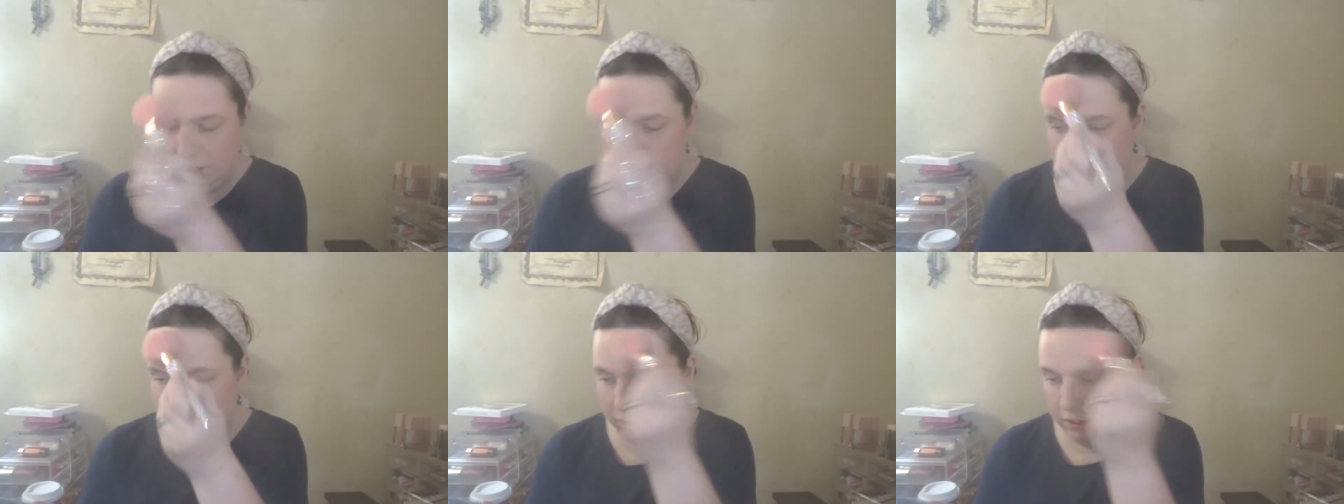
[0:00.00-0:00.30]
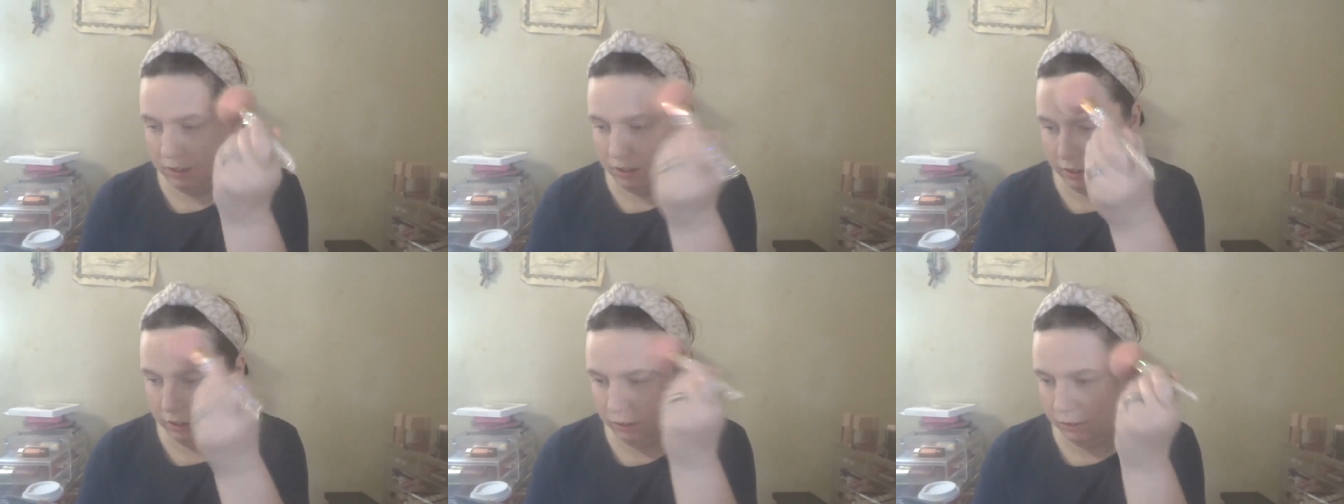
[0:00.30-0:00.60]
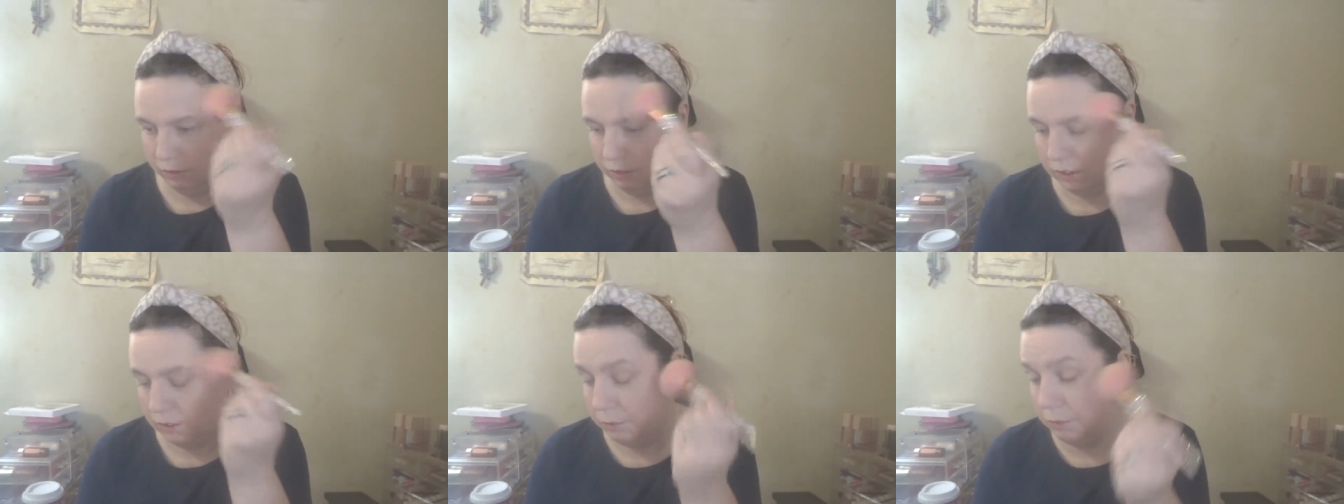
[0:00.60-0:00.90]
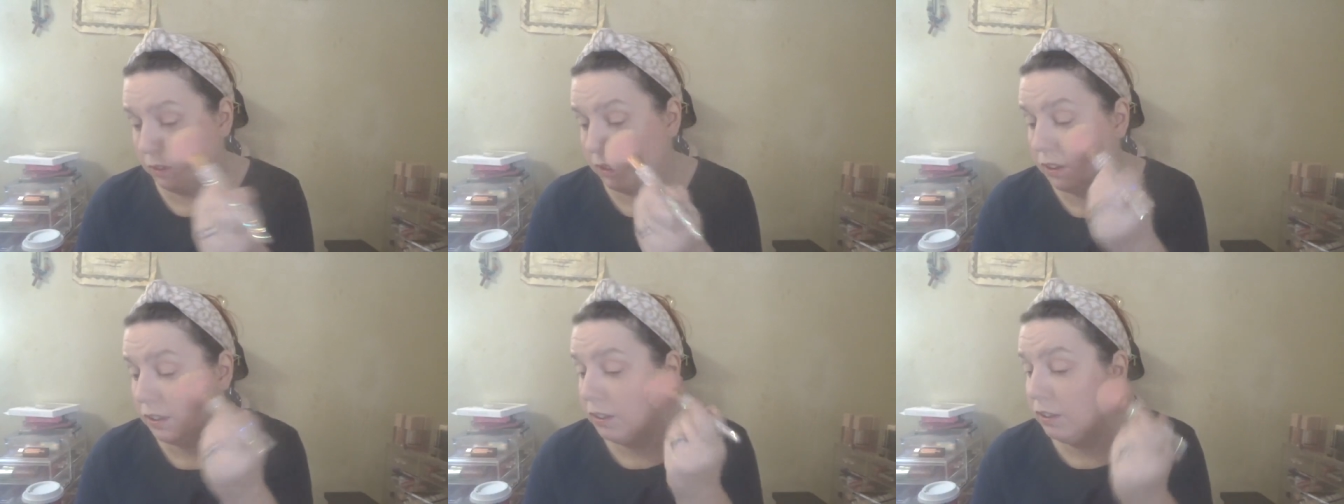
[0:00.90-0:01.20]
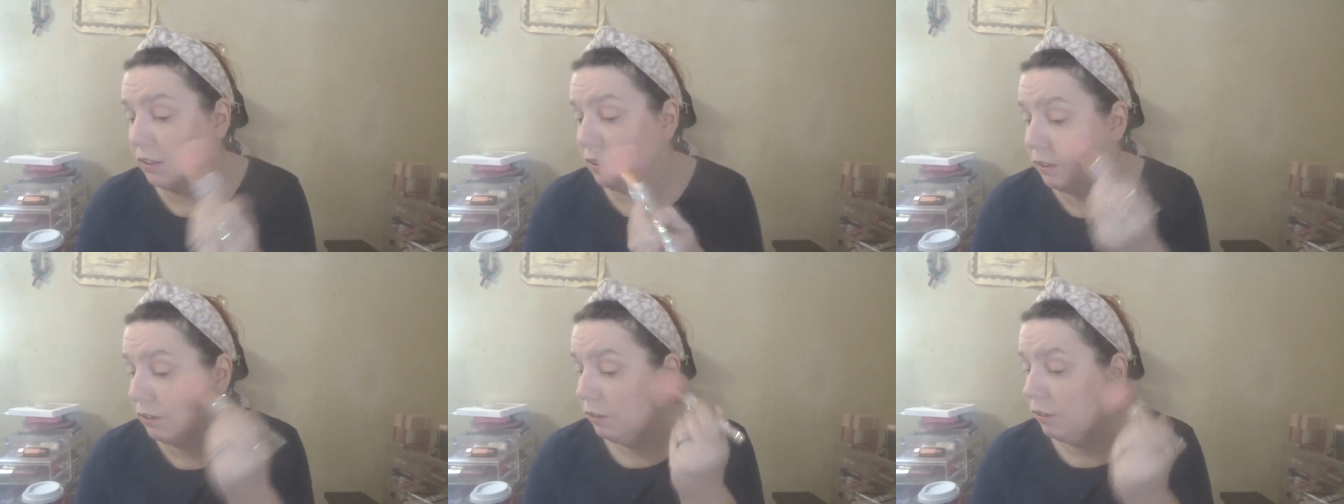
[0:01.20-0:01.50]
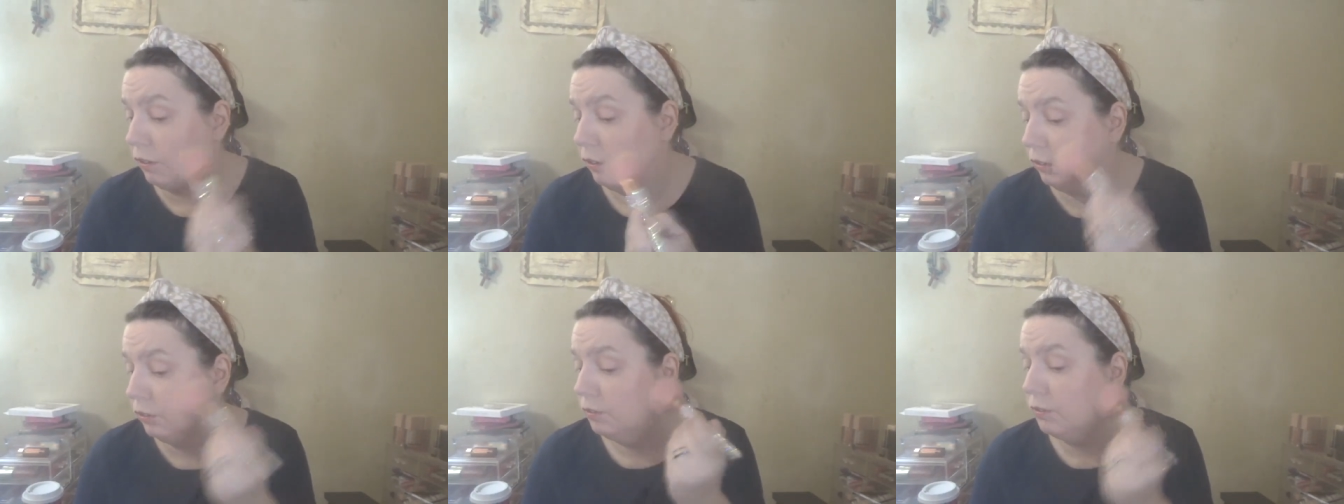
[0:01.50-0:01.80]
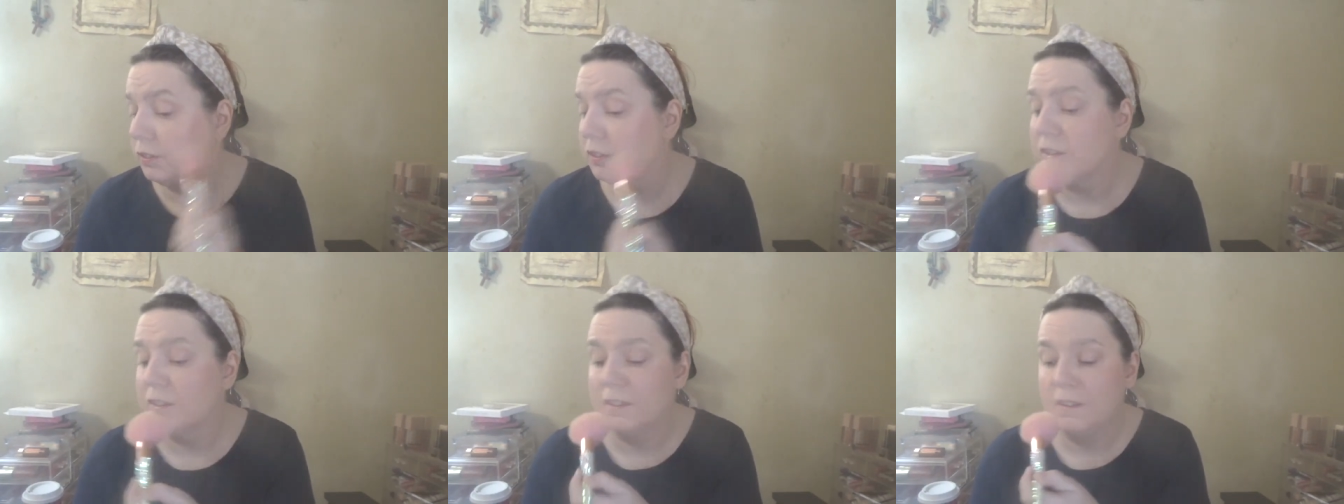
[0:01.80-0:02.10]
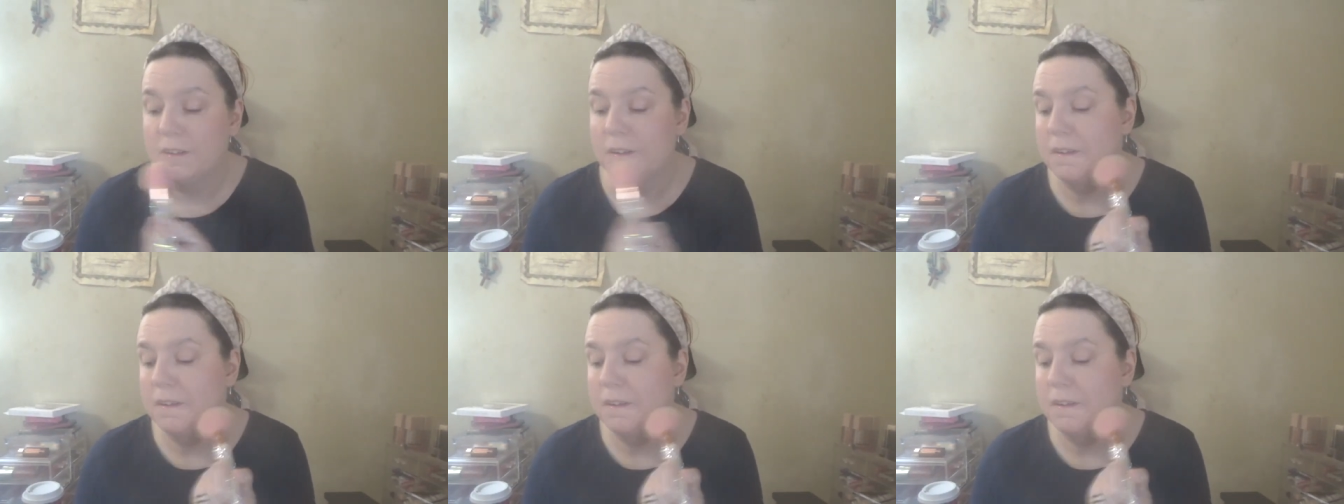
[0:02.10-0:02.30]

so I'm just gonna go over